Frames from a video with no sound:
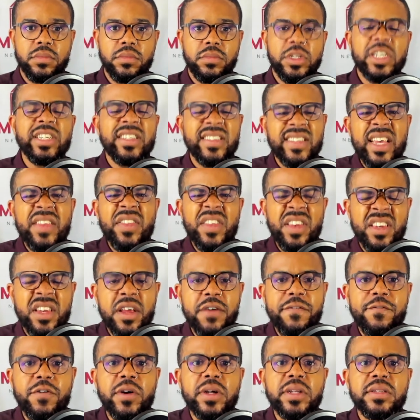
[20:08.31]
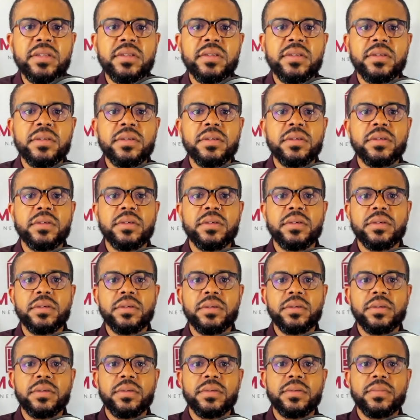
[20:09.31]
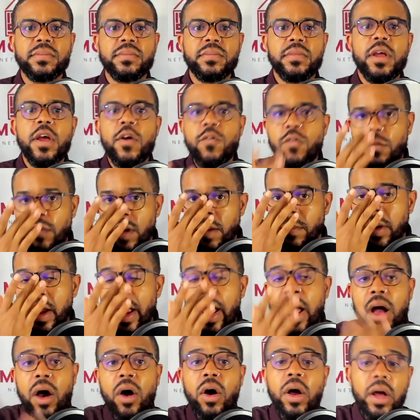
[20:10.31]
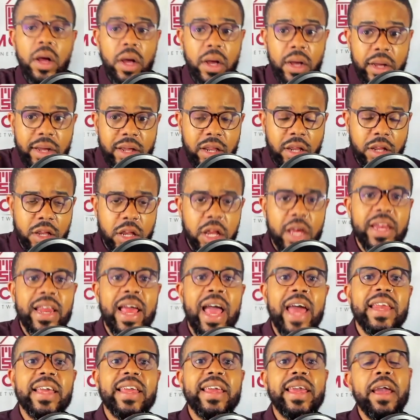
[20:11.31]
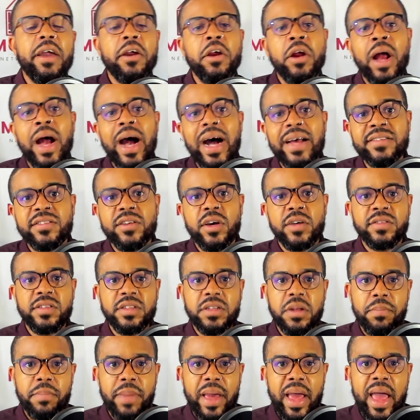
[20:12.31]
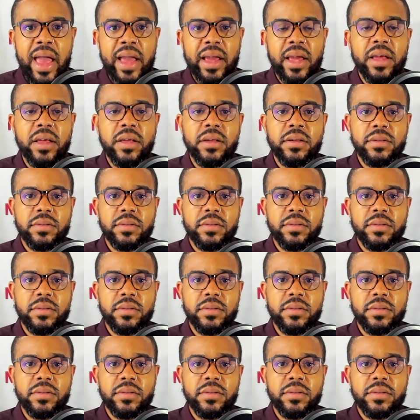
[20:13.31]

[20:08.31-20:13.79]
You see the difference? Remember how Clinton had to carry hot sauce in the bag?